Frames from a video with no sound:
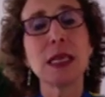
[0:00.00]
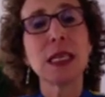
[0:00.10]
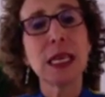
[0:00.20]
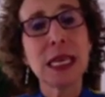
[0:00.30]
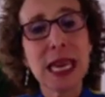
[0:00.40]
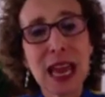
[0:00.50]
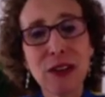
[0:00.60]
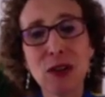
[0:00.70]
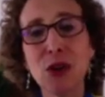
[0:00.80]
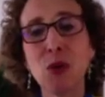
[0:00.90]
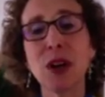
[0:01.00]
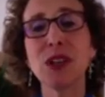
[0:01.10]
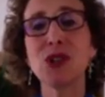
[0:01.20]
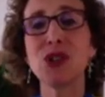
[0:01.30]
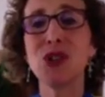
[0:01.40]
Together, you want
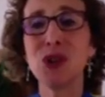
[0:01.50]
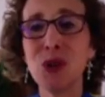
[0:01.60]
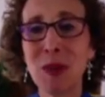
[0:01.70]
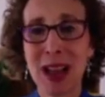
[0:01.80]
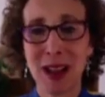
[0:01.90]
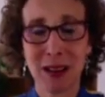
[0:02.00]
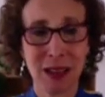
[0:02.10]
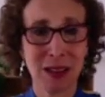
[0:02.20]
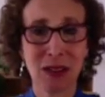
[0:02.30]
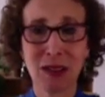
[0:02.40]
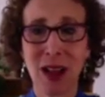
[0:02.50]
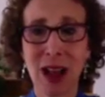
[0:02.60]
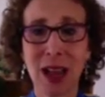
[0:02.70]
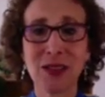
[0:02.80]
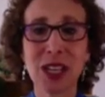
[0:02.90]
to zoom out in their
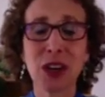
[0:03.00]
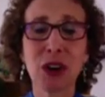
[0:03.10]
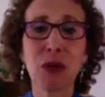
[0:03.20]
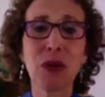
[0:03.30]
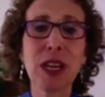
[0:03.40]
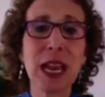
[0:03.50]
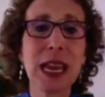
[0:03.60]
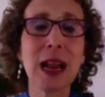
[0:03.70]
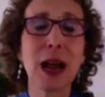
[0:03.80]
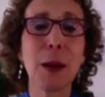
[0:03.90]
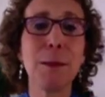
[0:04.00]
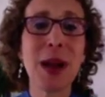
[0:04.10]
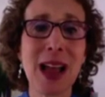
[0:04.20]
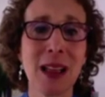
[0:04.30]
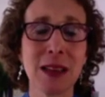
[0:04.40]
lives and create a
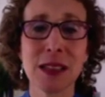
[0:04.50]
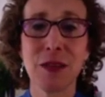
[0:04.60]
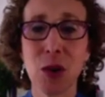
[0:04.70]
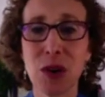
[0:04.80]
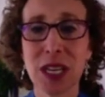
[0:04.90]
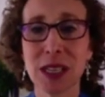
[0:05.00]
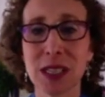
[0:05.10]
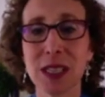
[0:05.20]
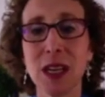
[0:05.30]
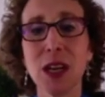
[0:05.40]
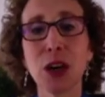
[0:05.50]
balanced focus,